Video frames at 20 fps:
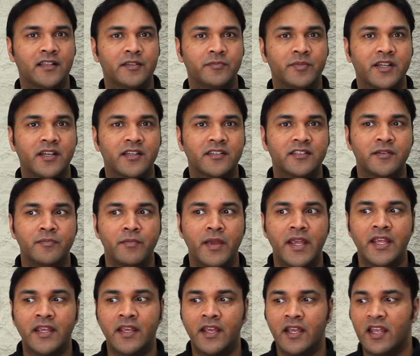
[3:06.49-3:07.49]
because you
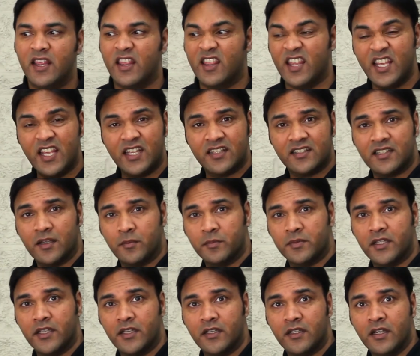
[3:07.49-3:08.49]
may think it's
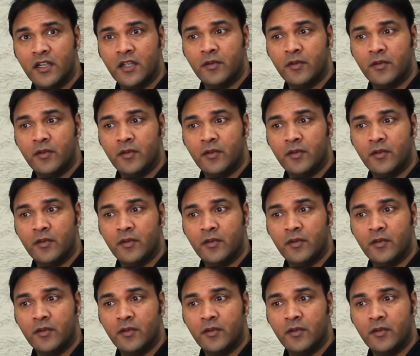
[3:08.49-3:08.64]
something,